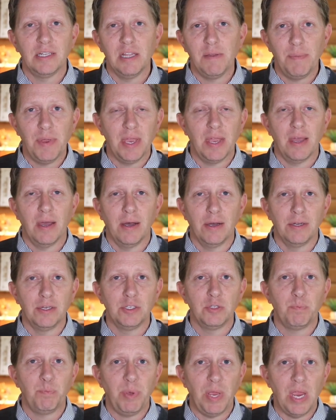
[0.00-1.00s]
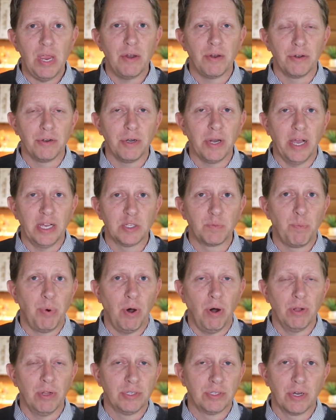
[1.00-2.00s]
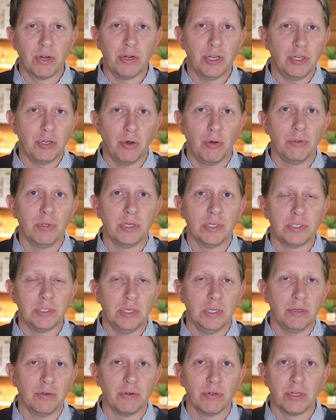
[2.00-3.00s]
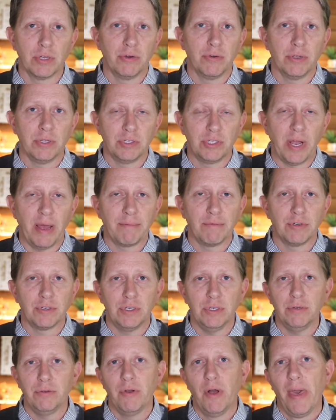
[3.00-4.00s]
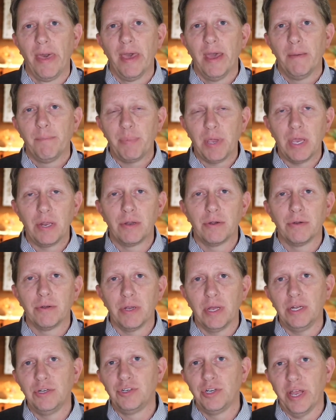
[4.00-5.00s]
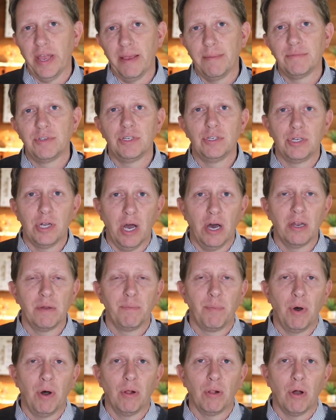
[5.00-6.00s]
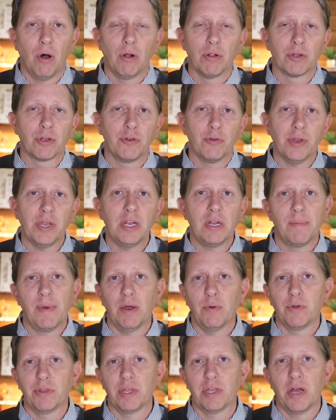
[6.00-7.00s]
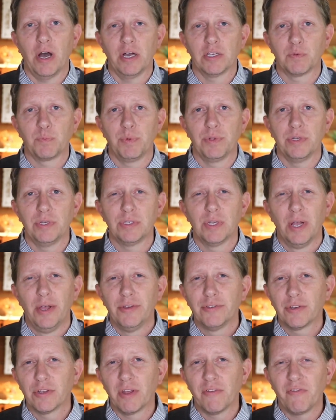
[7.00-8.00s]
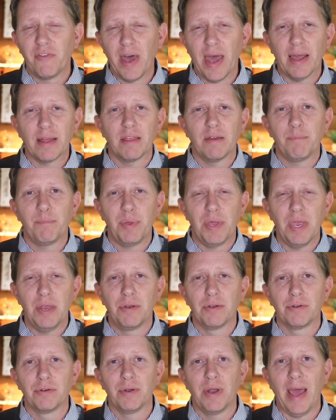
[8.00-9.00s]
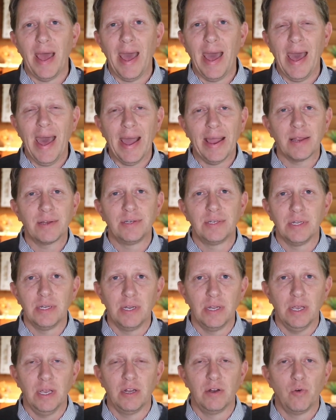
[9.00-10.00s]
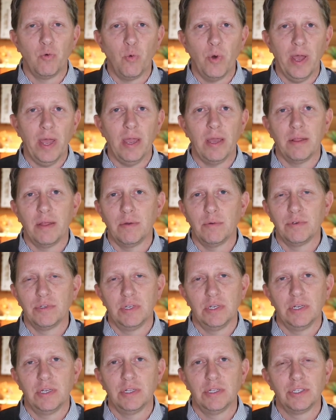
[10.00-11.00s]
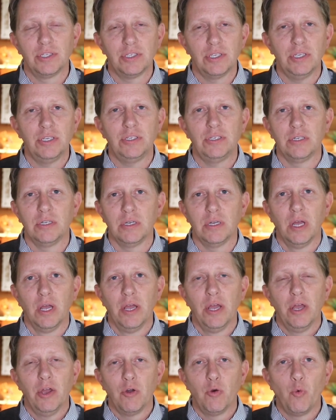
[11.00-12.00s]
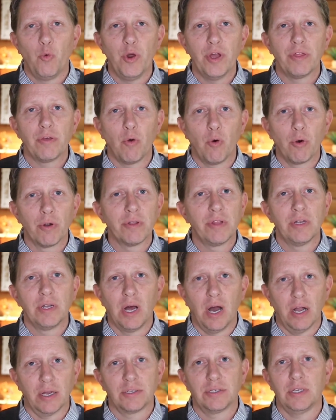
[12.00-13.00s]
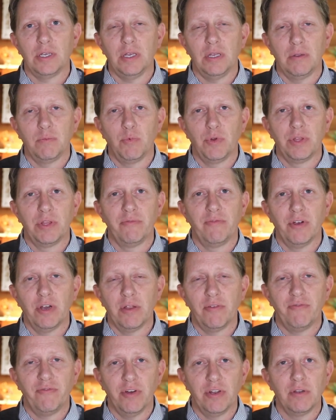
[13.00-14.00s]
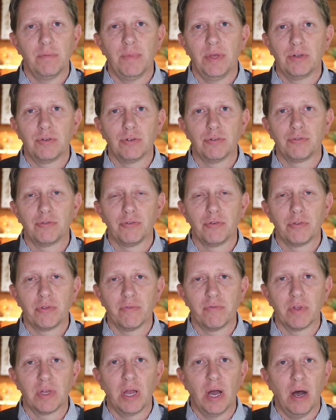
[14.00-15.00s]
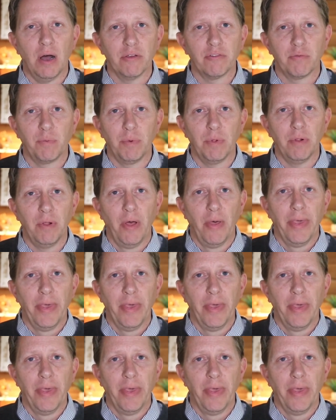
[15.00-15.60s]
because Peter, as Paul has already told us earlier in chapter two, Peter and James and John and Paul all agreed about what the gospel is. So the fact that Peter acted in a way that was inconsistent with orthodoxy, with the very fundamental truth of the gospel,